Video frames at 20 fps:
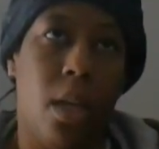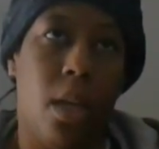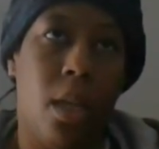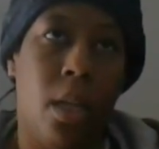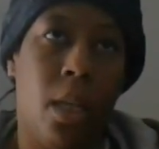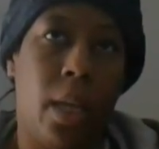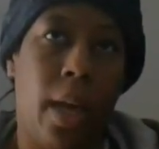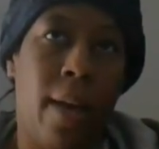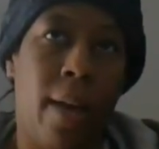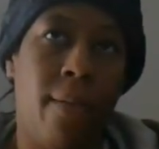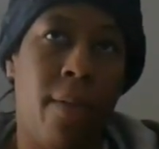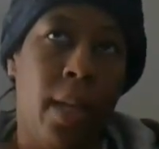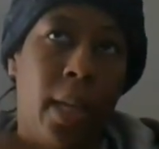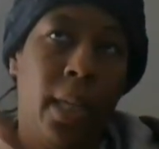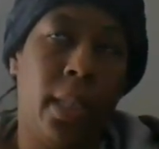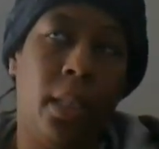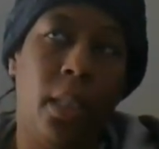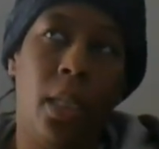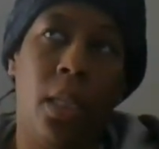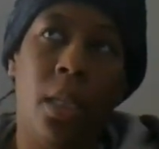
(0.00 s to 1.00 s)
like I feel like
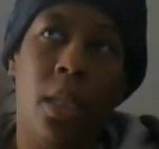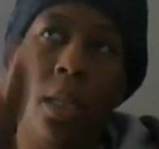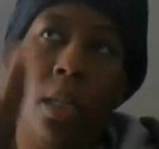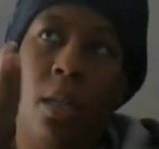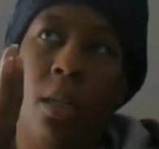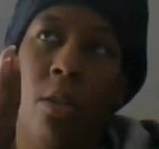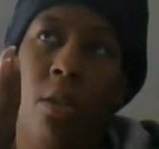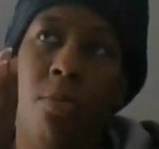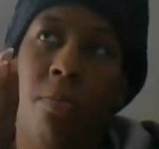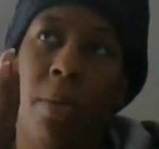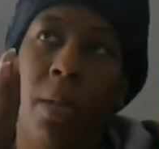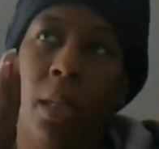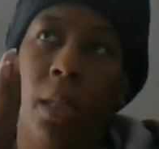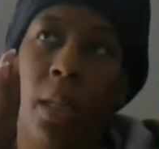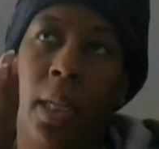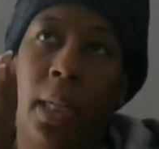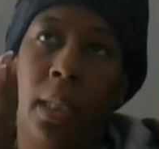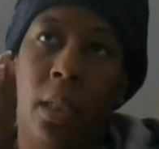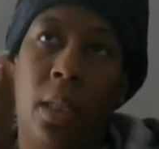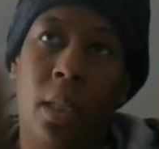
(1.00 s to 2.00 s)
it's easier to do
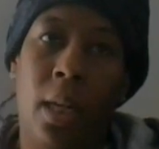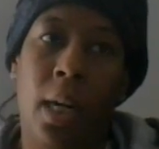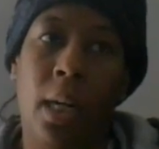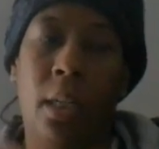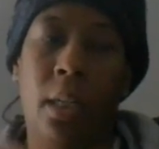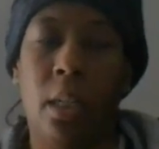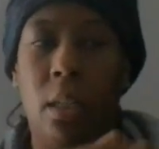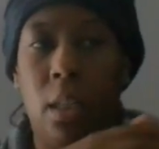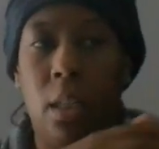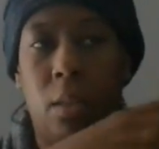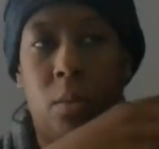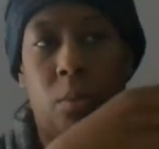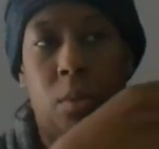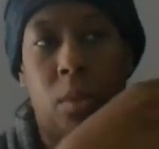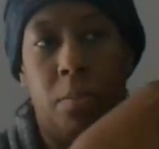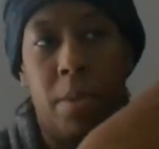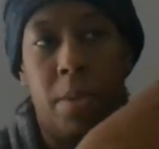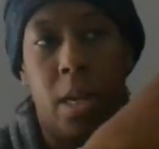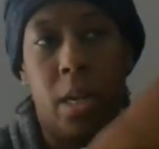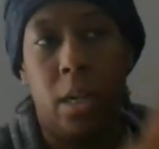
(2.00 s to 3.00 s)
billing as a doctor than it
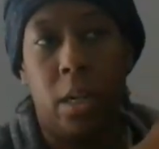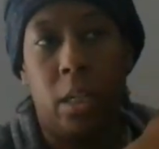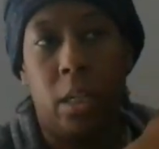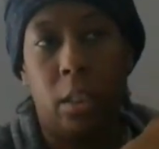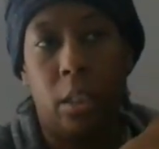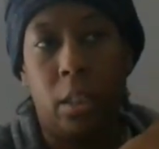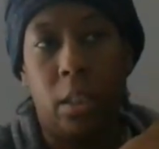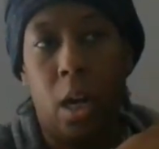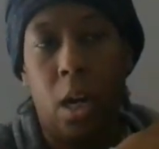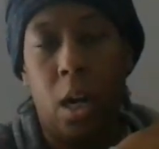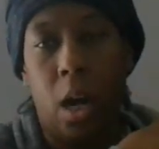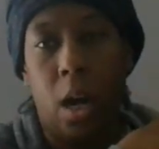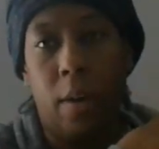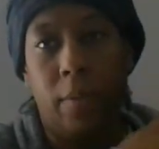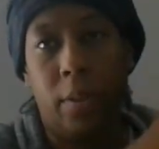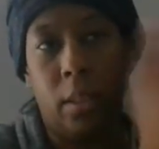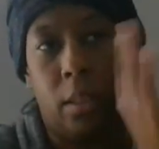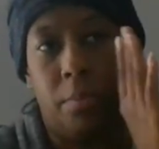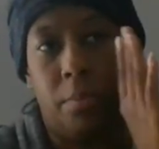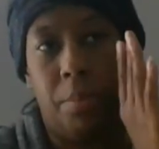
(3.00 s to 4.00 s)
would be to just start
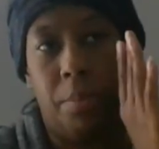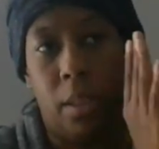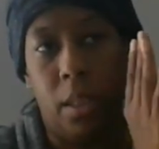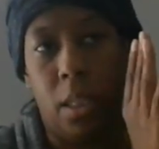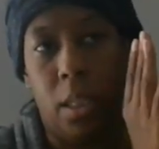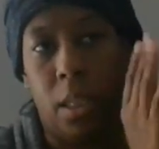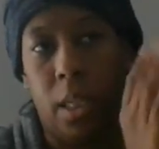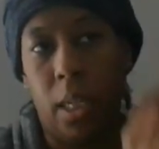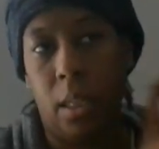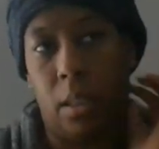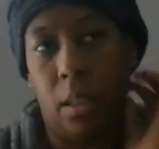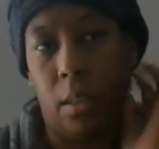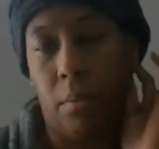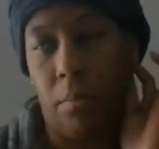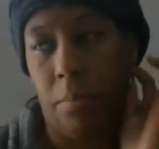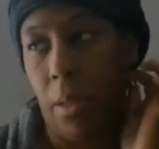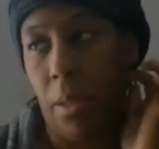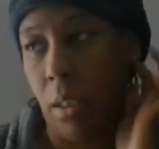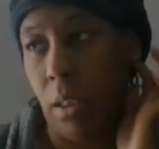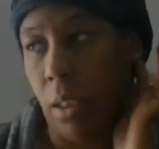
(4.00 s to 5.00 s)
off as a billing
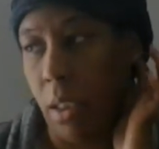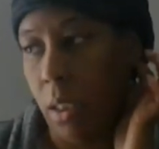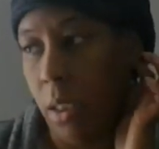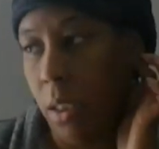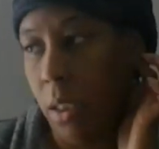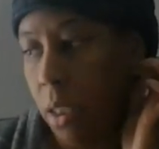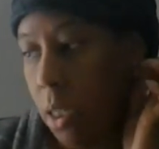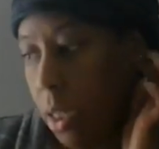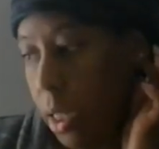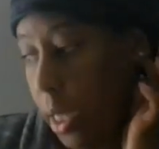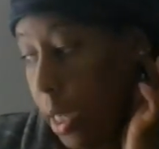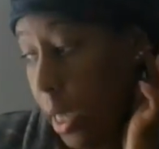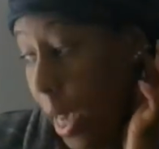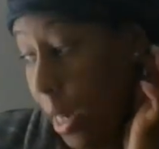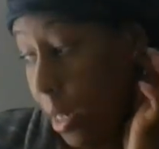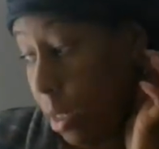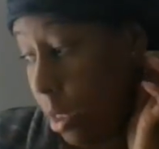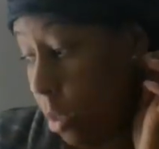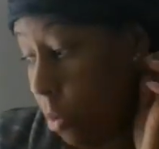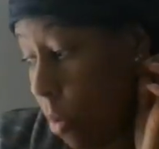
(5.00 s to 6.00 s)
person. Like I
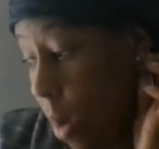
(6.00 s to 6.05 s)
don't know